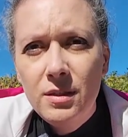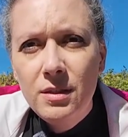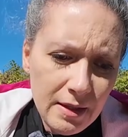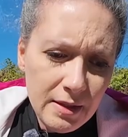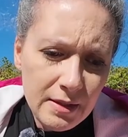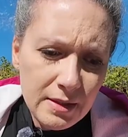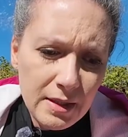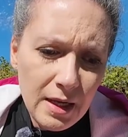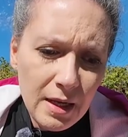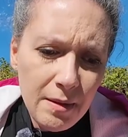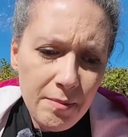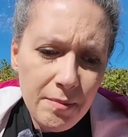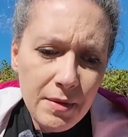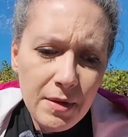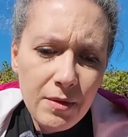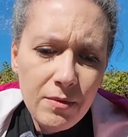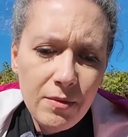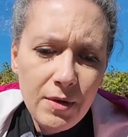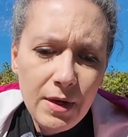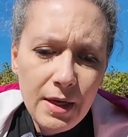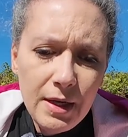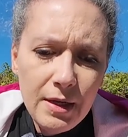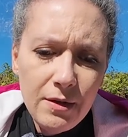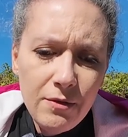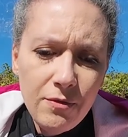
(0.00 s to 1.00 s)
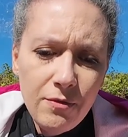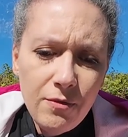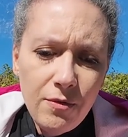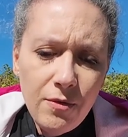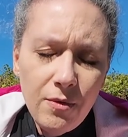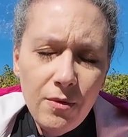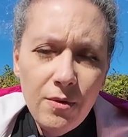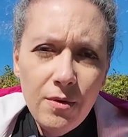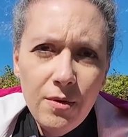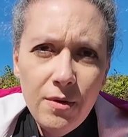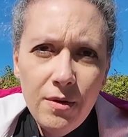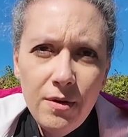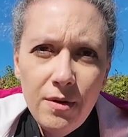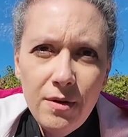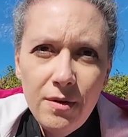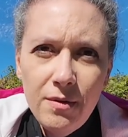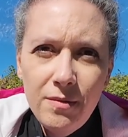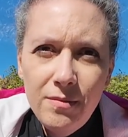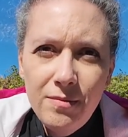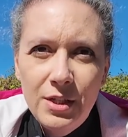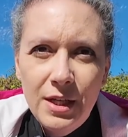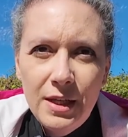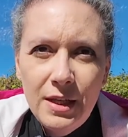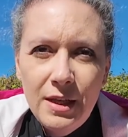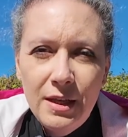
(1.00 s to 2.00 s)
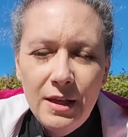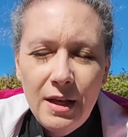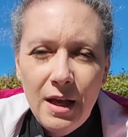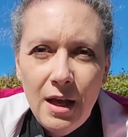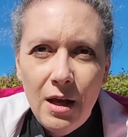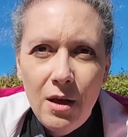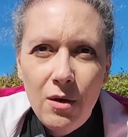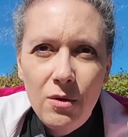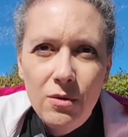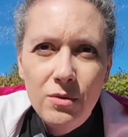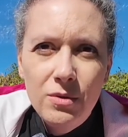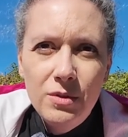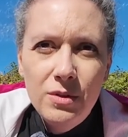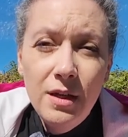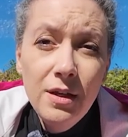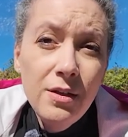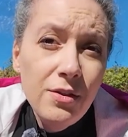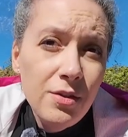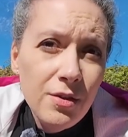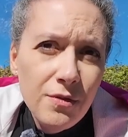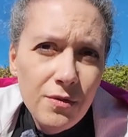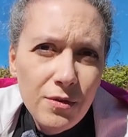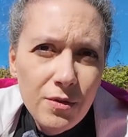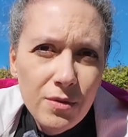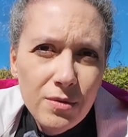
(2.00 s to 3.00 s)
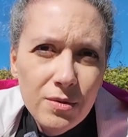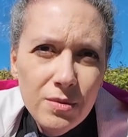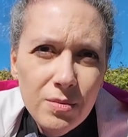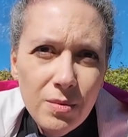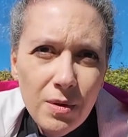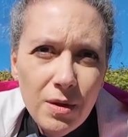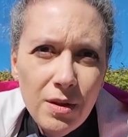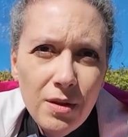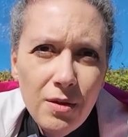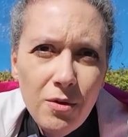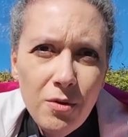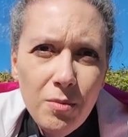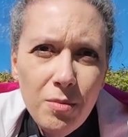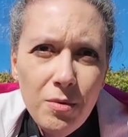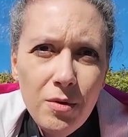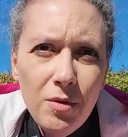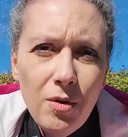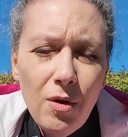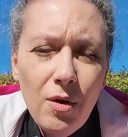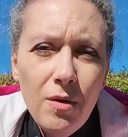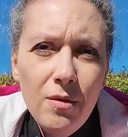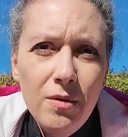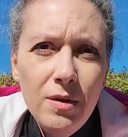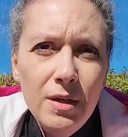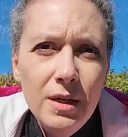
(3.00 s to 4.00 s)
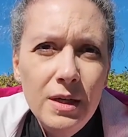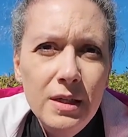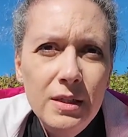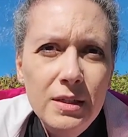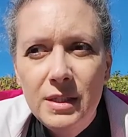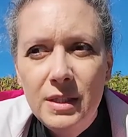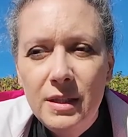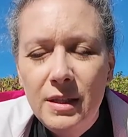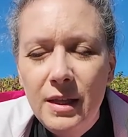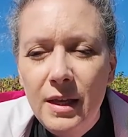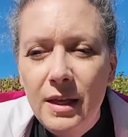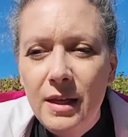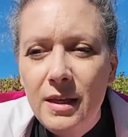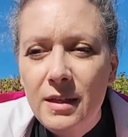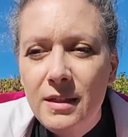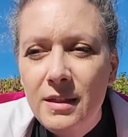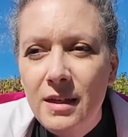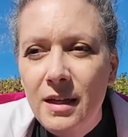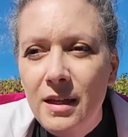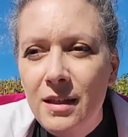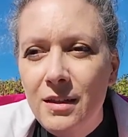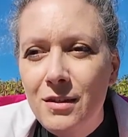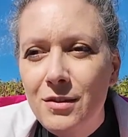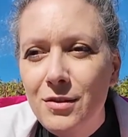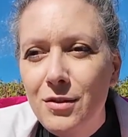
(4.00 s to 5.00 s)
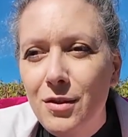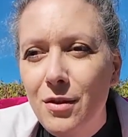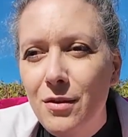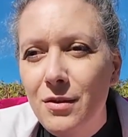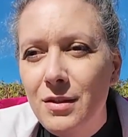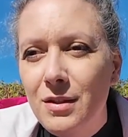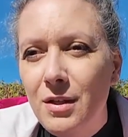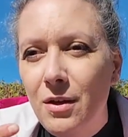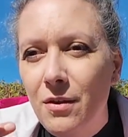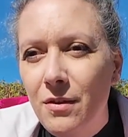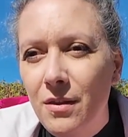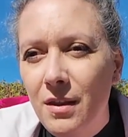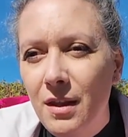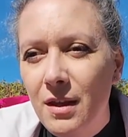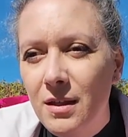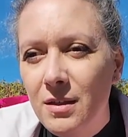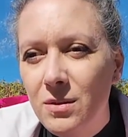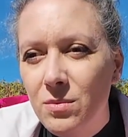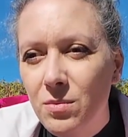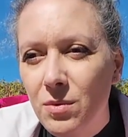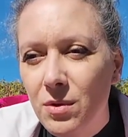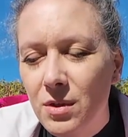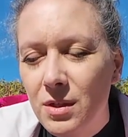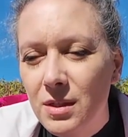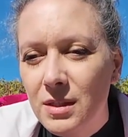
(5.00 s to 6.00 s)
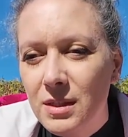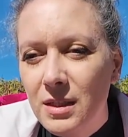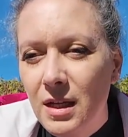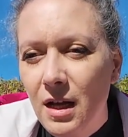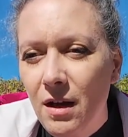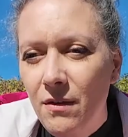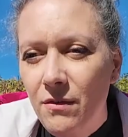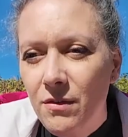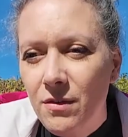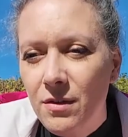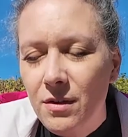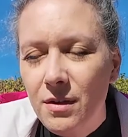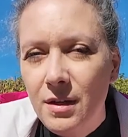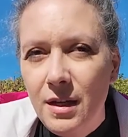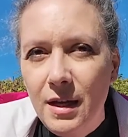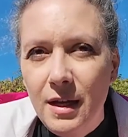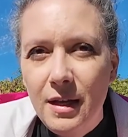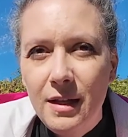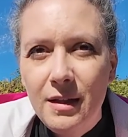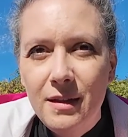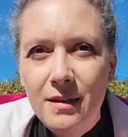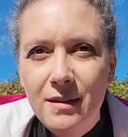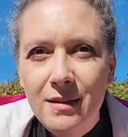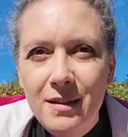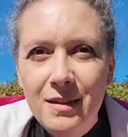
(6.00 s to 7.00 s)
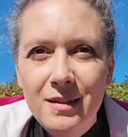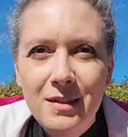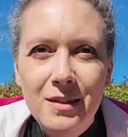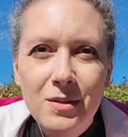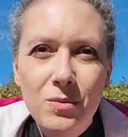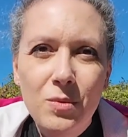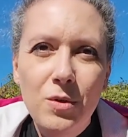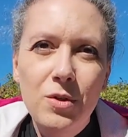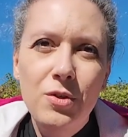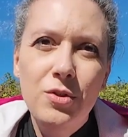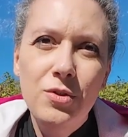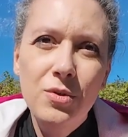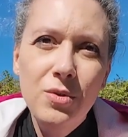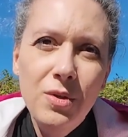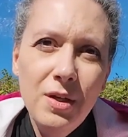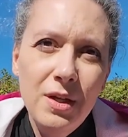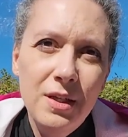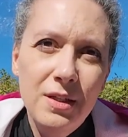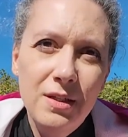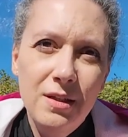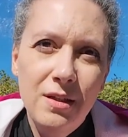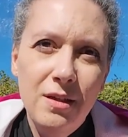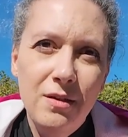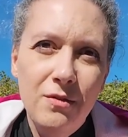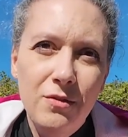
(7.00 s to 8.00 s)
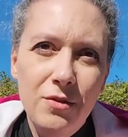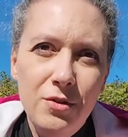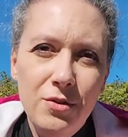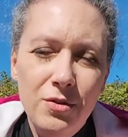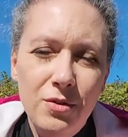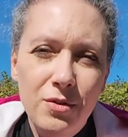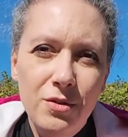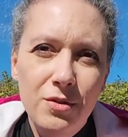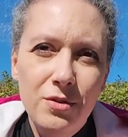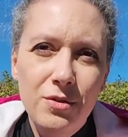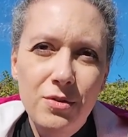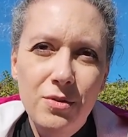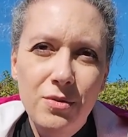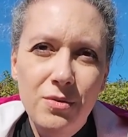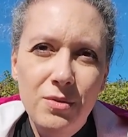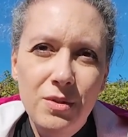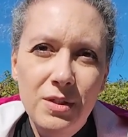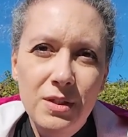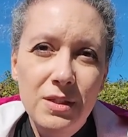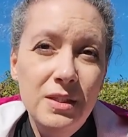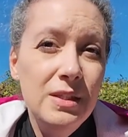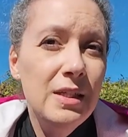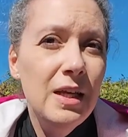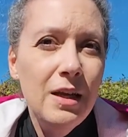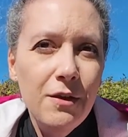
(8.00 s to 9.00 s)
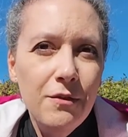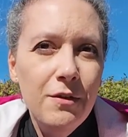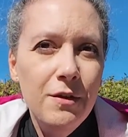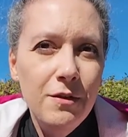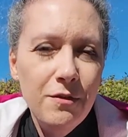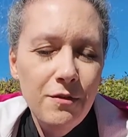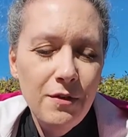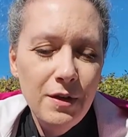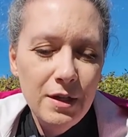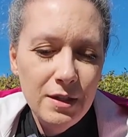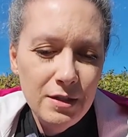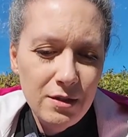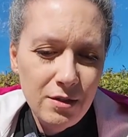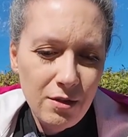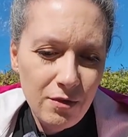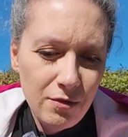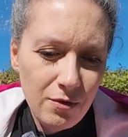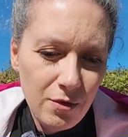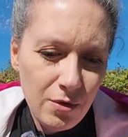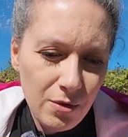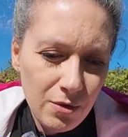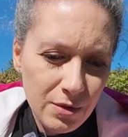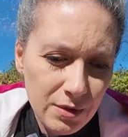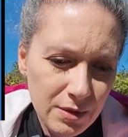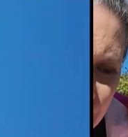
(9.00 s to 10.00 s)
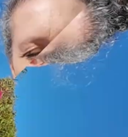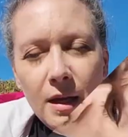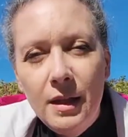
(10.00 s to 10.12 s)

This can be great for checking out interviews with Nobel laureates, and they can tell the stories how things were discovered, and this is what you can deliver to the students, if it fits, of course.